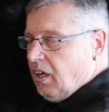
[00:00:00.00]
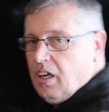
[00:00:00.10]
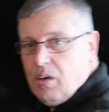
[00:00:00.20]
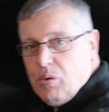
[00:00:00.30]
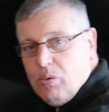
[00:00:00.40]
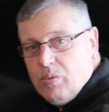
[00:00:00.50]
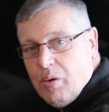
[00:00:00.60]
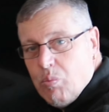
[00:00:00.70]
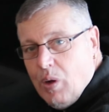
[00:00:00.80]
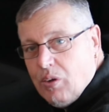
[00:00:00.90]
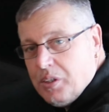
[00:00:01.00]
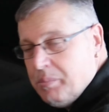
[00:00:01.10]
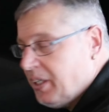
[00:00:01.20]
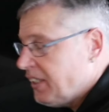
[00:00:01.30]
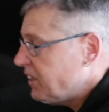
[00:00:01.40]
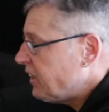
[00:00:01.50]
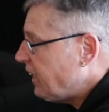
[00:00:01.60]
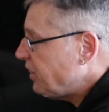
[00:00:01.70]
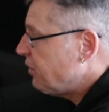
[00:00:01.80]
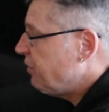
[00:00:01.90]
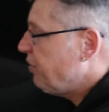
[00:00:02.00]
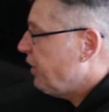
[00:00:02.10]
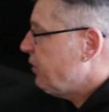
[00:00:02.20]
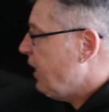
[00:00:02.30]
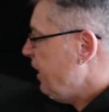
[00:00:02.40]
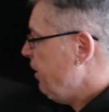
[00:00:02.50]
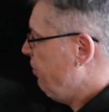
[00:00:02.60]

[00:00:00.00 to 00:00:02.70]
Hello and welcome. It's test and review day